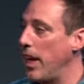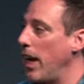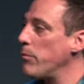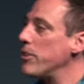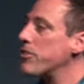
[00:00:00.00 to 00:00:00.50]

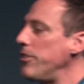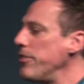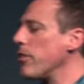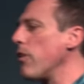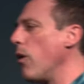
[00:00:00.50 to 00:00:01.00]
And we
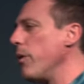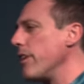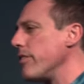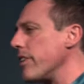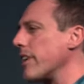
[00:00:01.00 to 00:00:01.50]
certainly don't
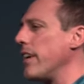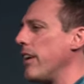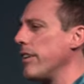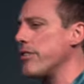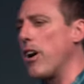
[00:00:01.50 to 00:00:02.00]
always
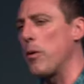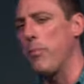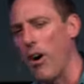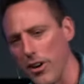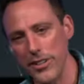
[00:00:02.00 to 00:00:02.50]
acknowledge our
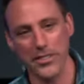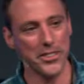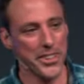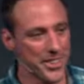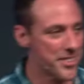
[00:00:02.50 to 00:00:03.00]
part in the